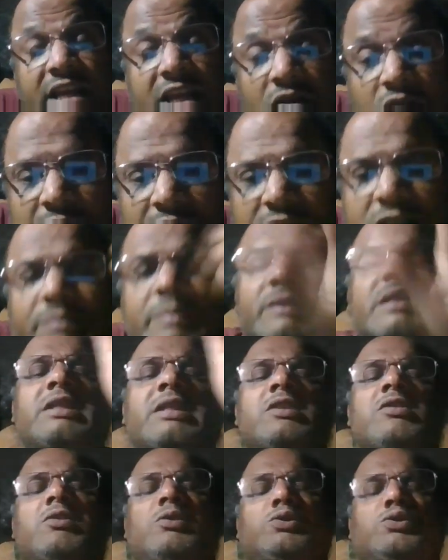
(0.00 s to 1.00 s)
give
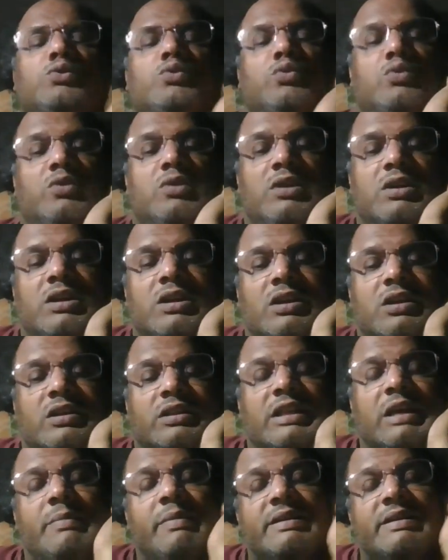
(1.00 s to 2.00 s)
Nasbandi also.
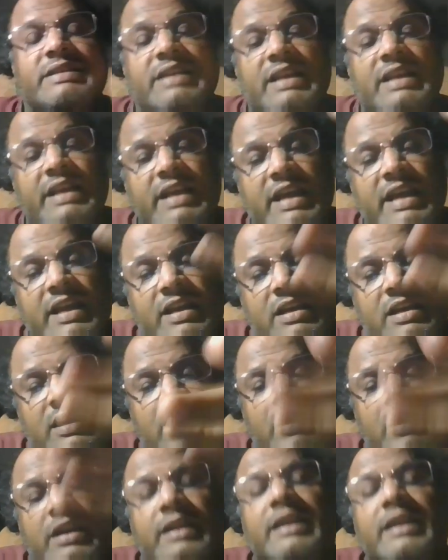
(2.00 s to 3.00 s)
They basically can
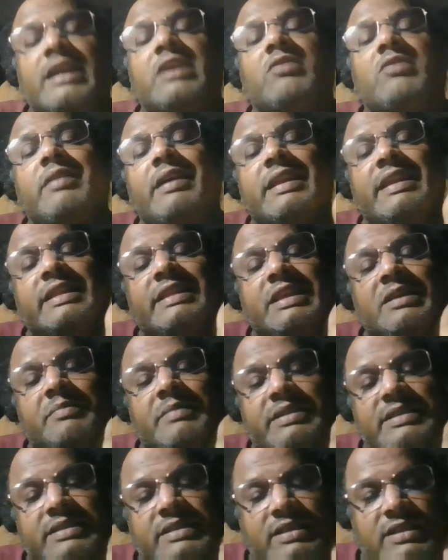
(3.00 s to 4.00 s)
give anything
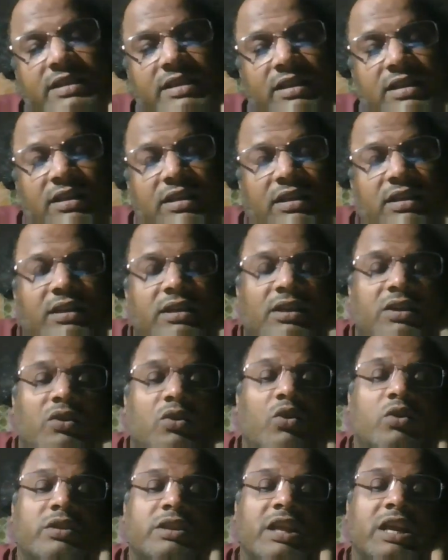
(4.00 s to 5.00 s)
basically
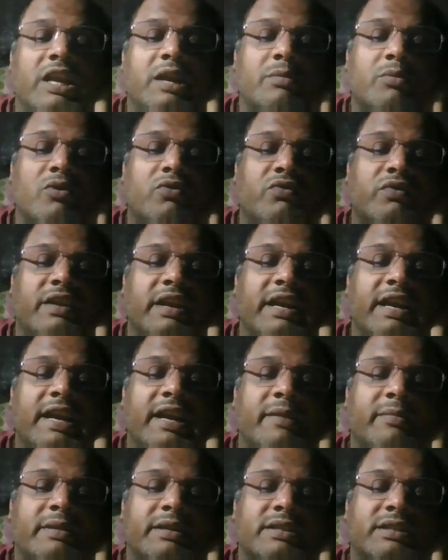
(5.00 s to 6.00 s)
on the name of
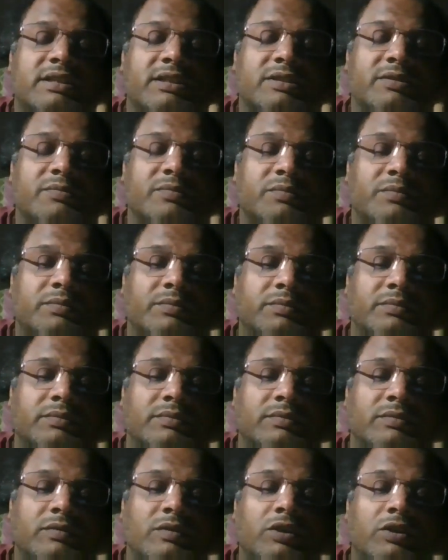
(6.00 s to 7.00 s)
cricket basically.
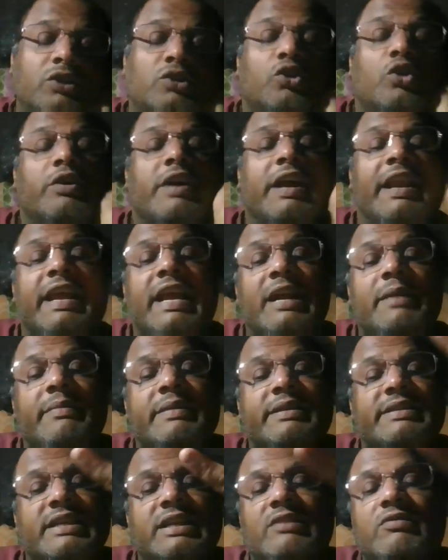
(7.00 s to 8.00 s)
So cricket
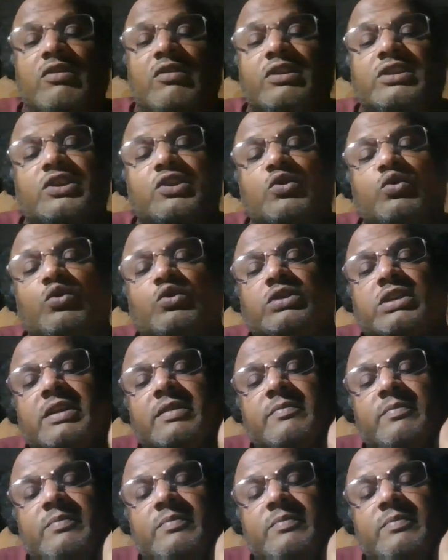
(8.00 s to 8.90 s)
basically was used.